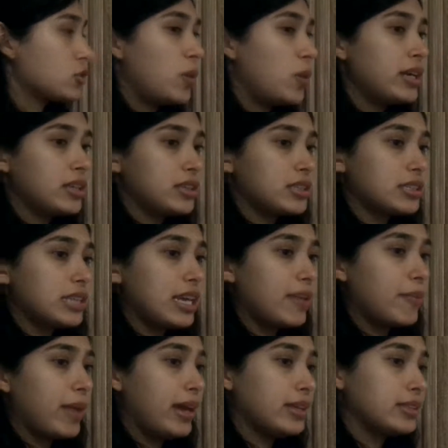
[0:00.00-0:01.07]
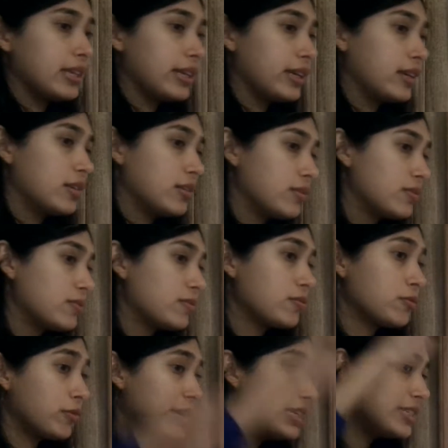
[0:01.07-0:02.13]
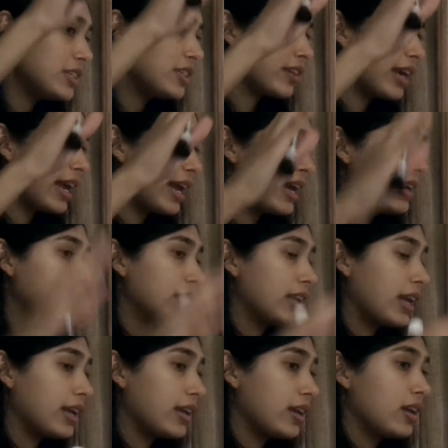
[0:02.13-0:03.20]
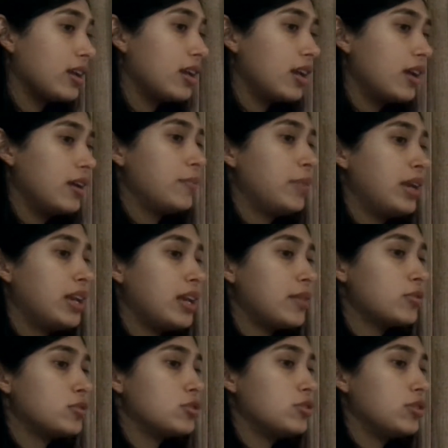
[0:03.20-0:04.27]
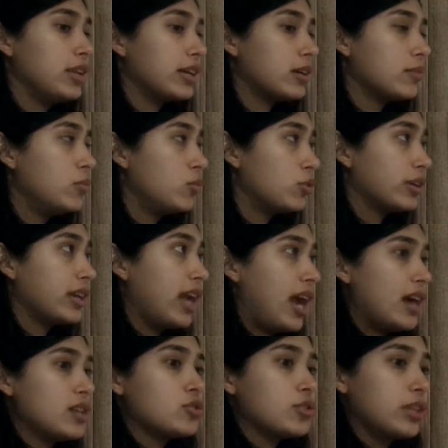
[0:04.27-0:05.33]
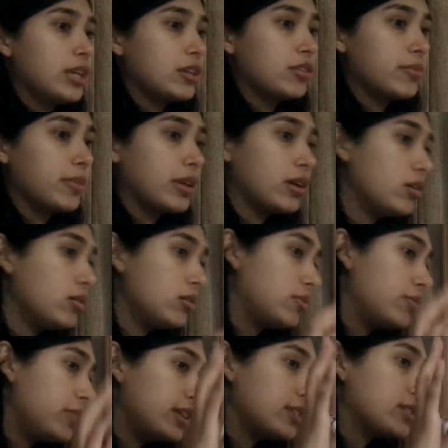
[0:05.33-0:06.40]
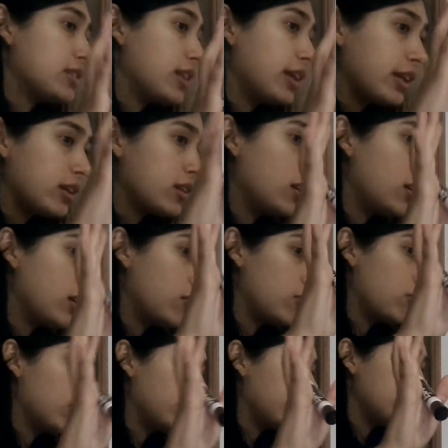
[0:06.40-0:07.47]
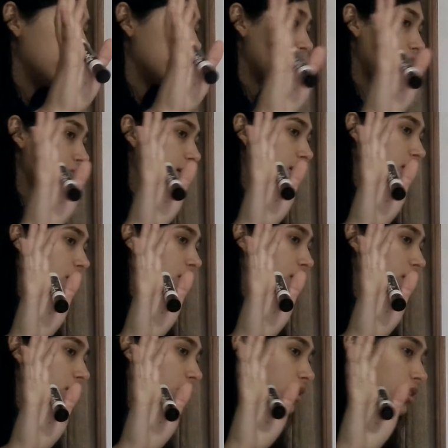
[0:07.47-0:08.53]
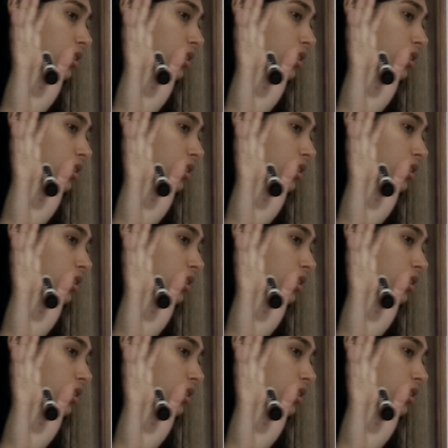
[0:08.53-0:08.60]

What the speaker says: it's quite not the same as like raising your hand and like being able to like more casually interrupt, like, oh miss, like what is that, like a,